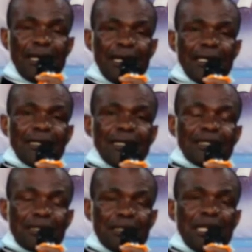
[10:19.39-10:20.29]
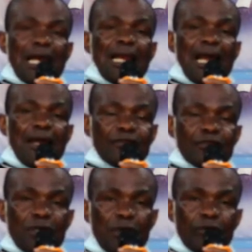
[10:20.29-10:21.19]
and his, their
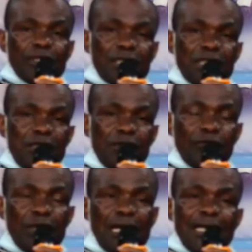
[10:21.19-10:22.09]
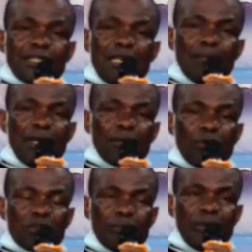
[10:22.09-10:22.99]
lives received a
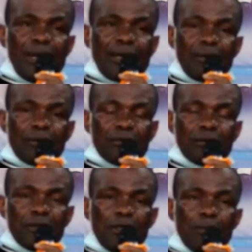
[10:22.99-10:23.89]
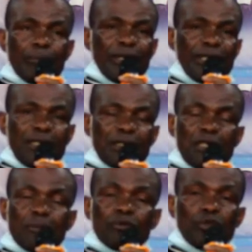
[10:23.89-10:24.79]
tremendous miracle, bringing
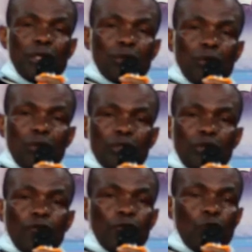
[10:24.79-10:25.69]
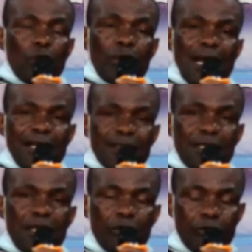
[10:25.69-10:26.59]
them to the knowledge of who Christ
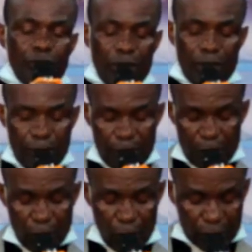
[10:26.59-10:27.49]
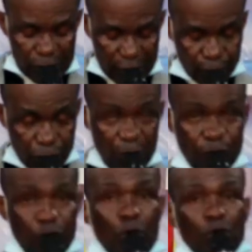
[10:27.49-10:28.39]
really was.
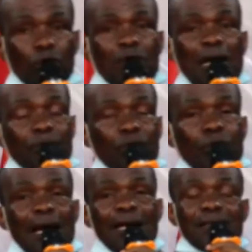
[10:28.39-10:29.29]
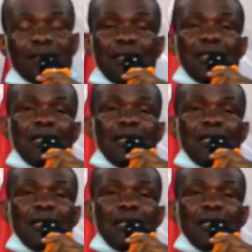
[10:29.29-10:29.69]
If you want to come to Christ,